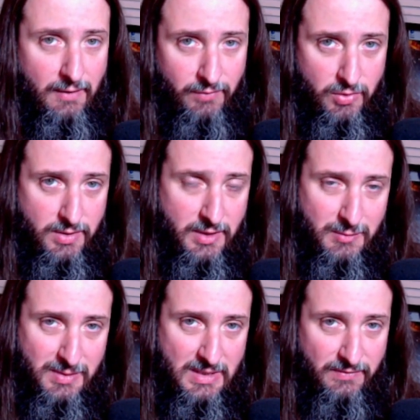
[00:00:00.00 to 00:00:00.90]
if there's any
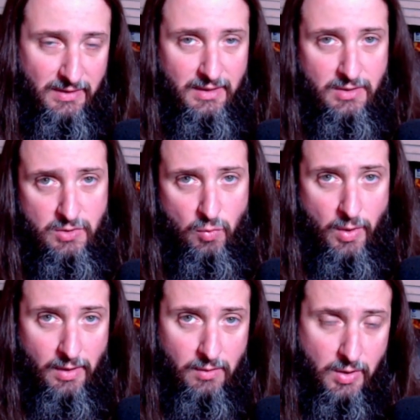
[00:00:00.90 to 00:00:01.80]
specific things you
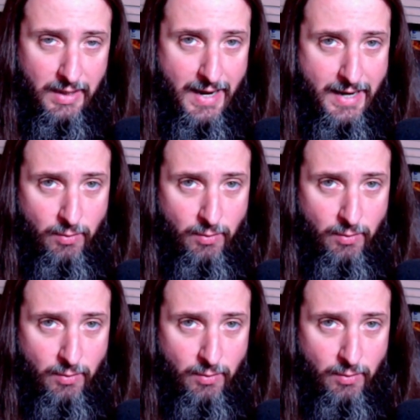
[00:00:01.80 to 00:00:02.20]
want to look at